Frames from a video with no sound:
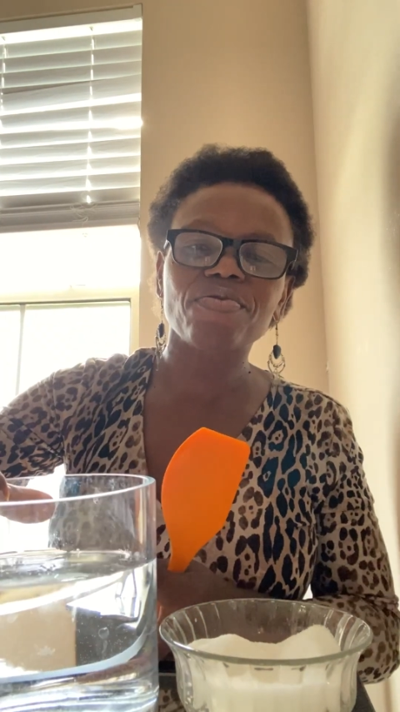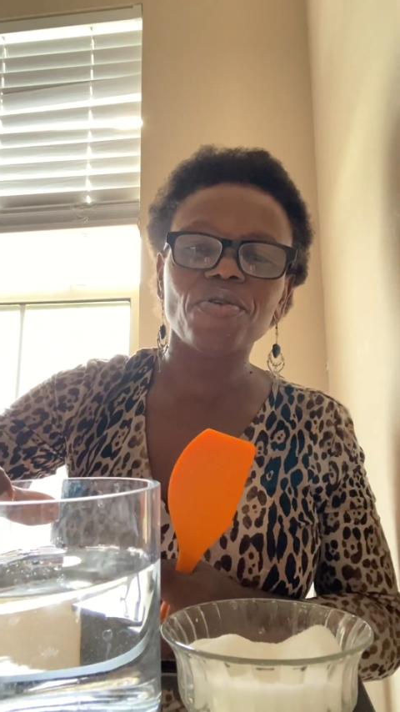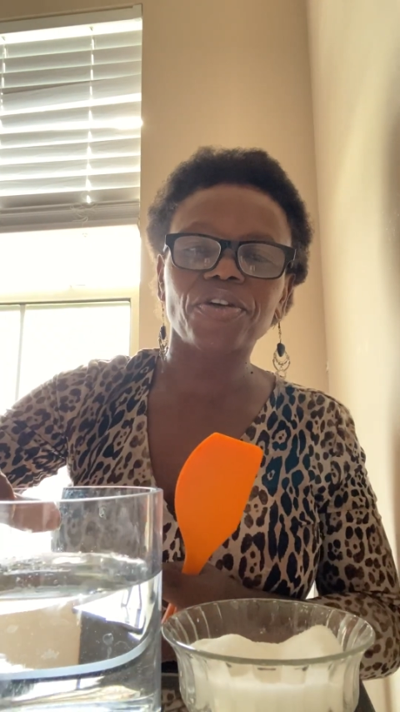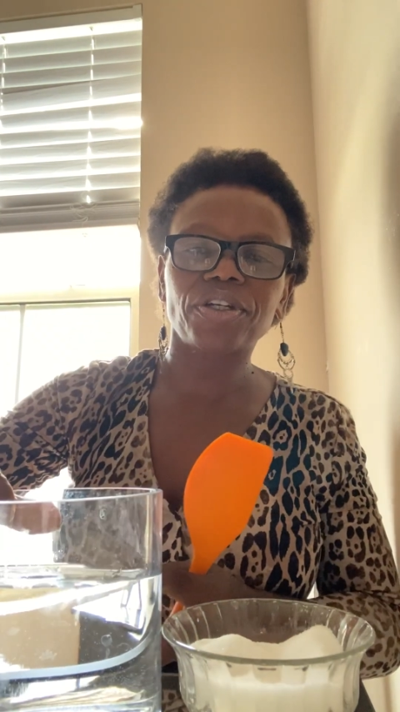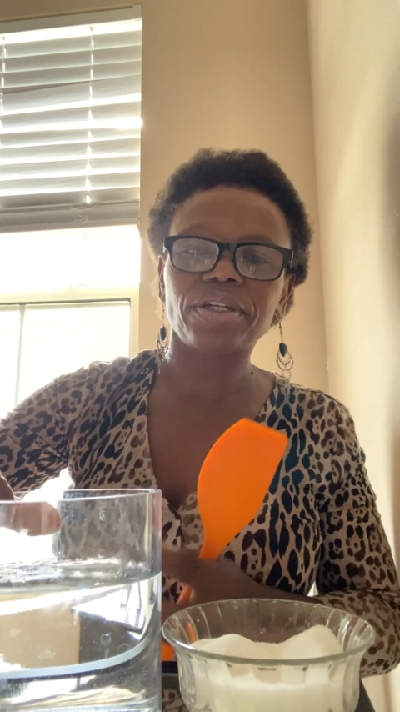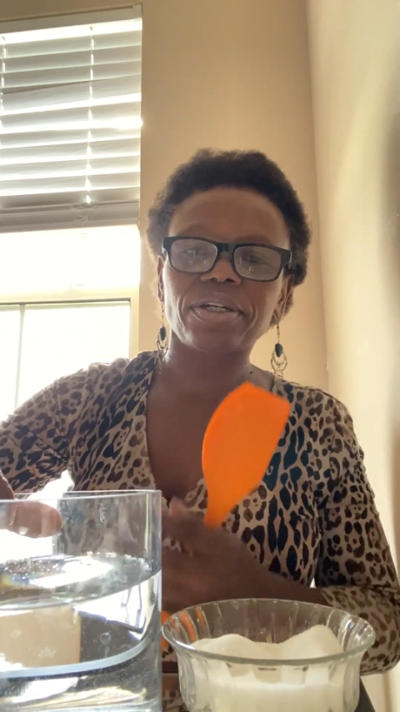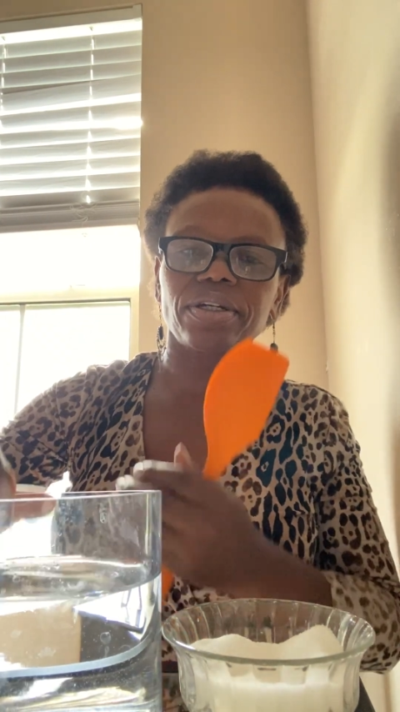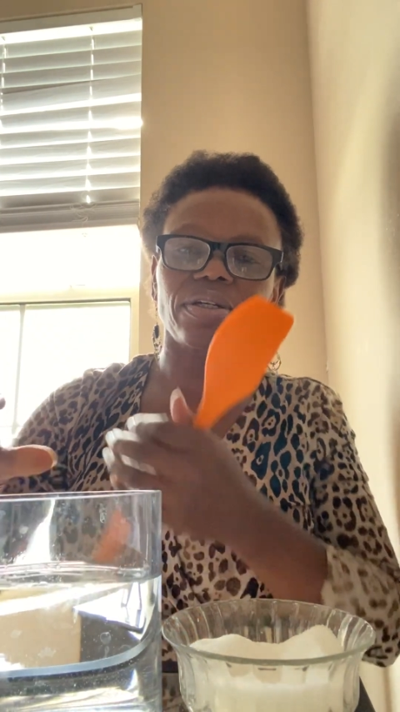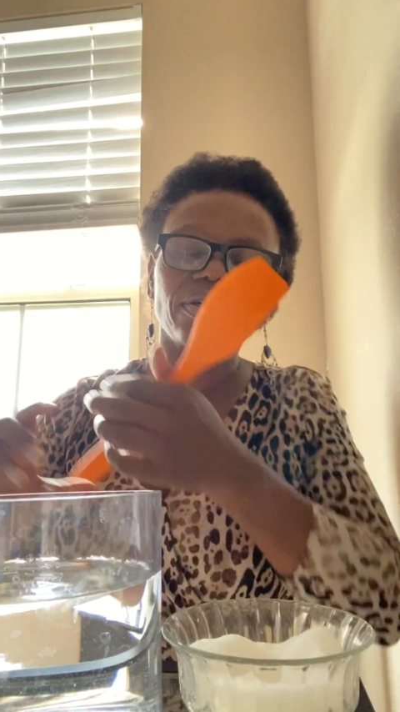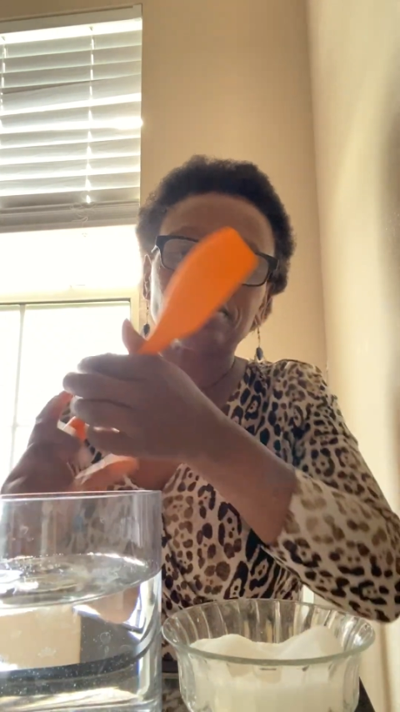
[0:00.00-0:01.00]
water.
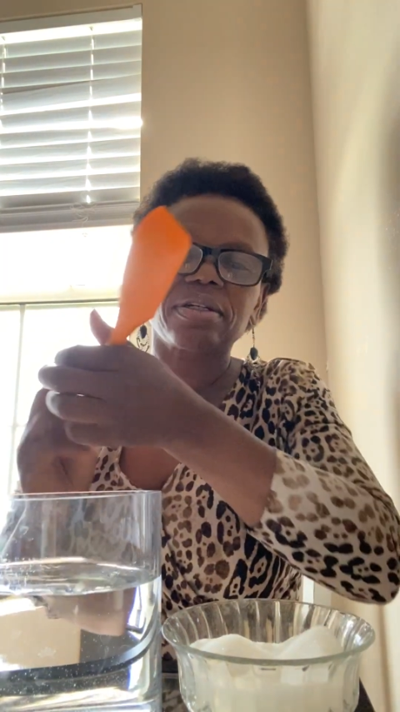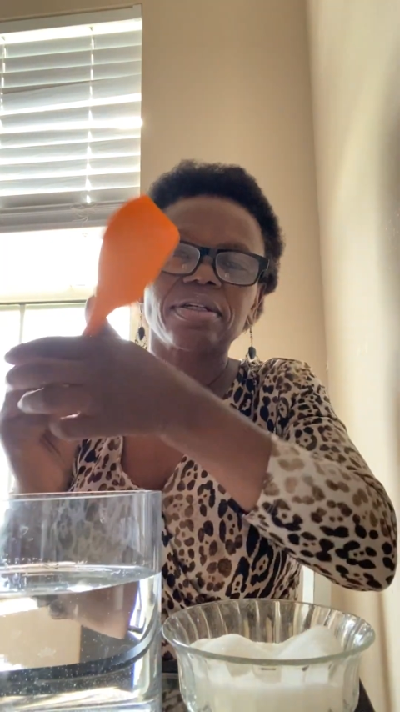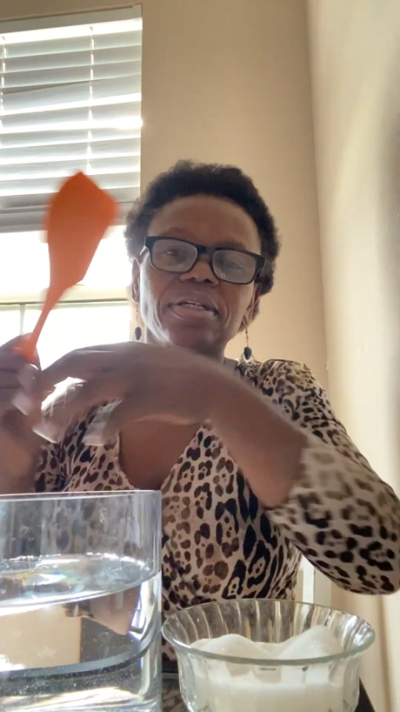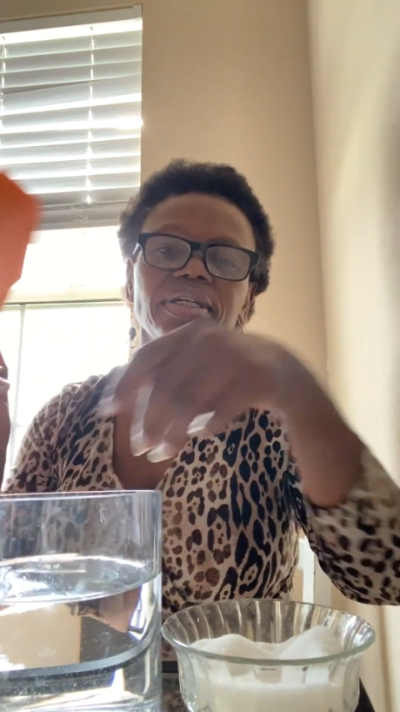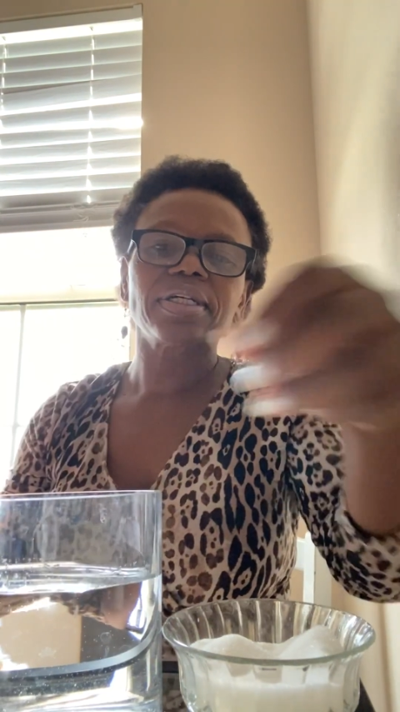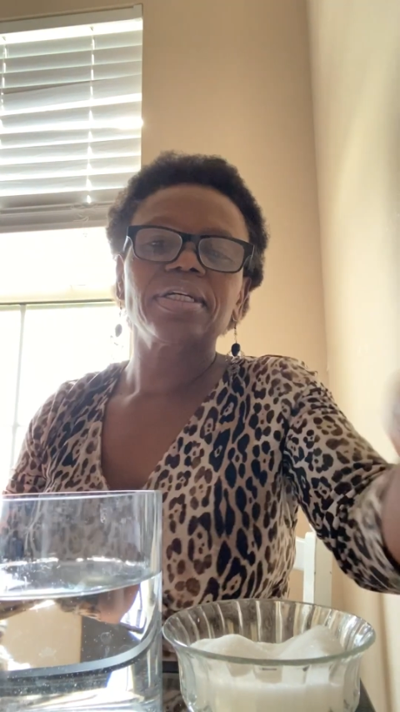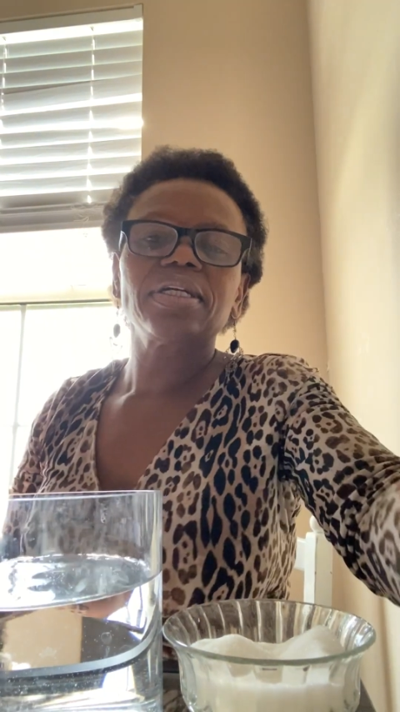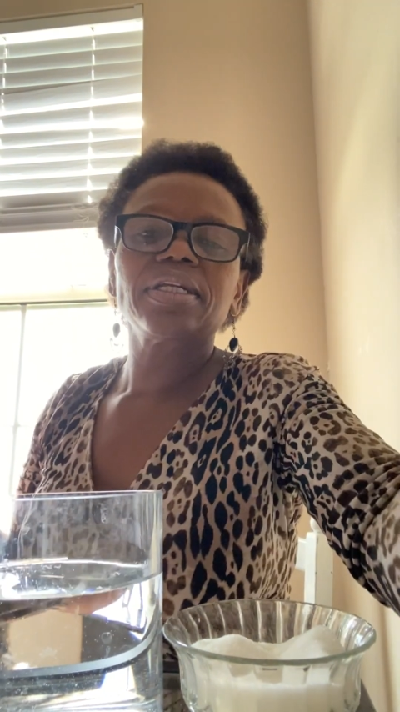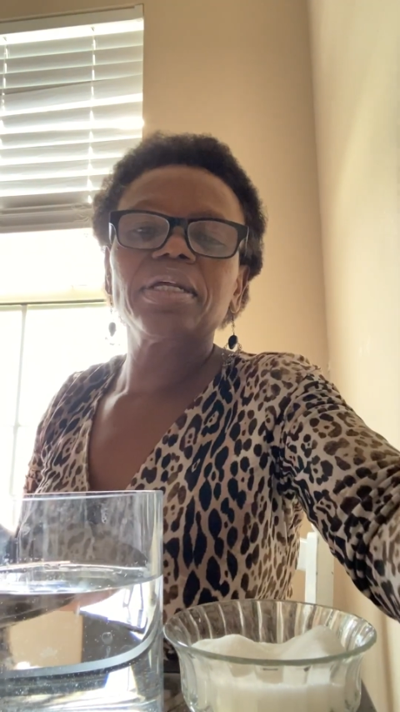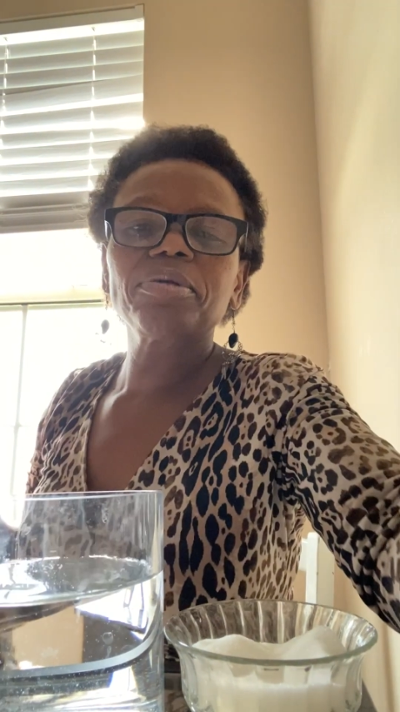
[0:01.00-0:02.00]

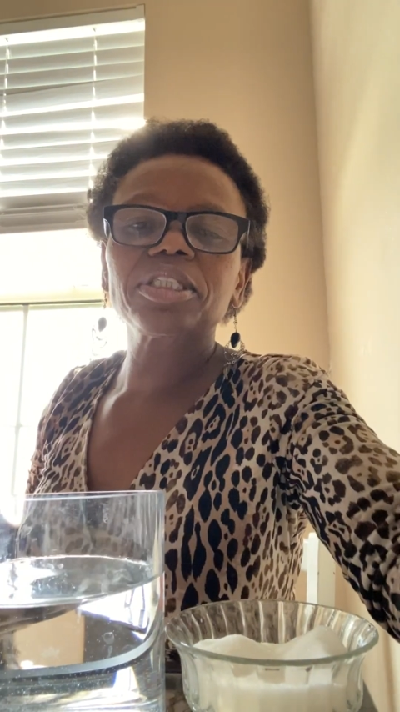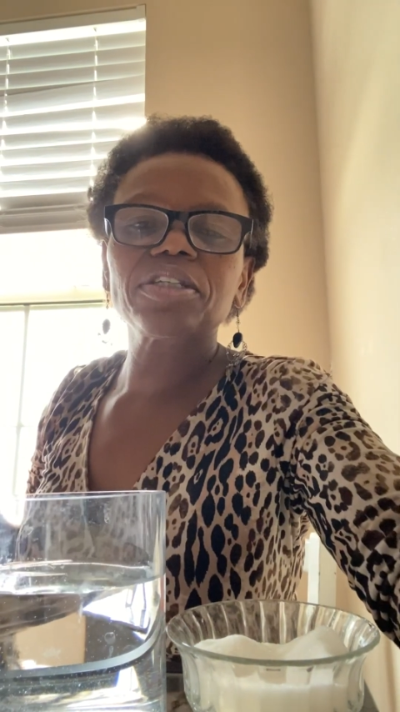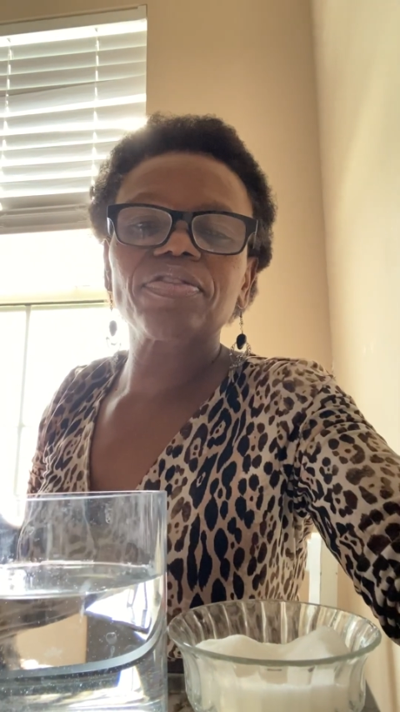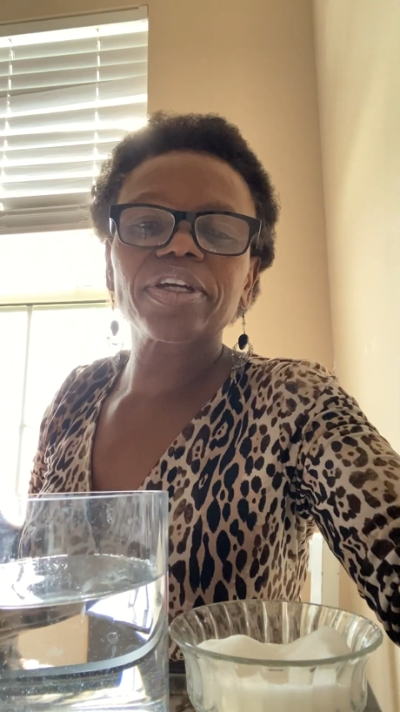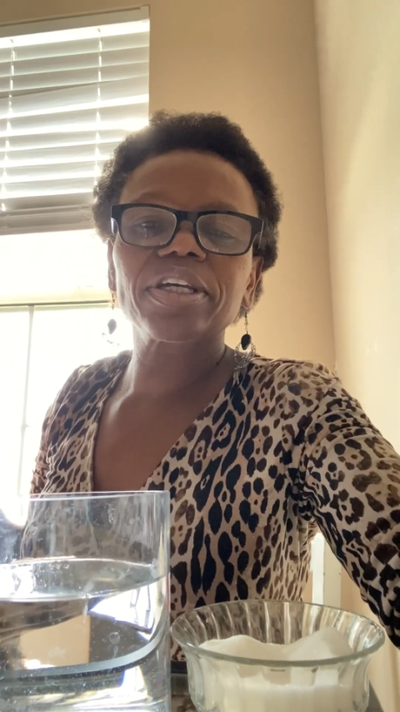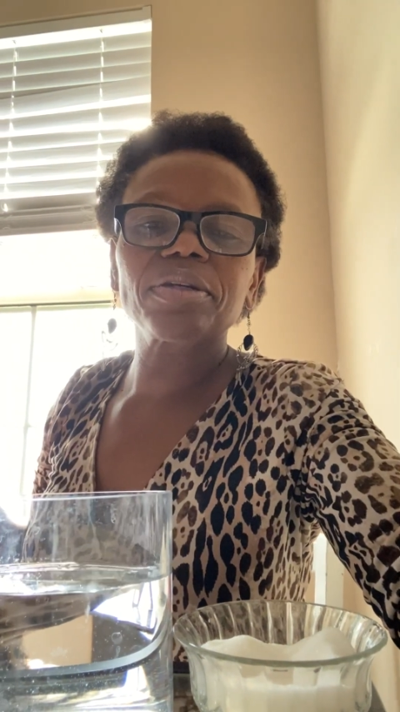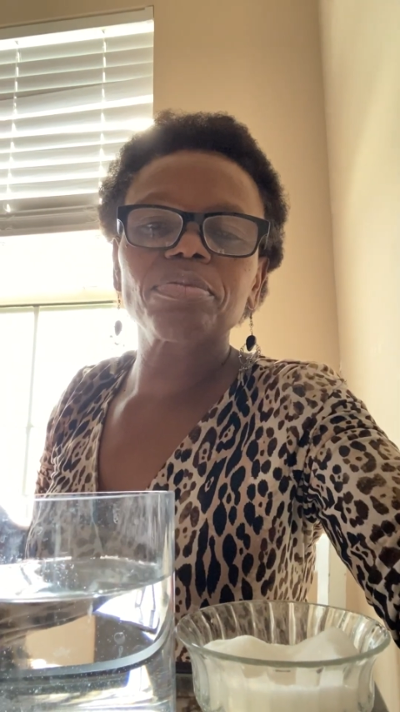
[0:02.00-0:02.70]
Let me see if I can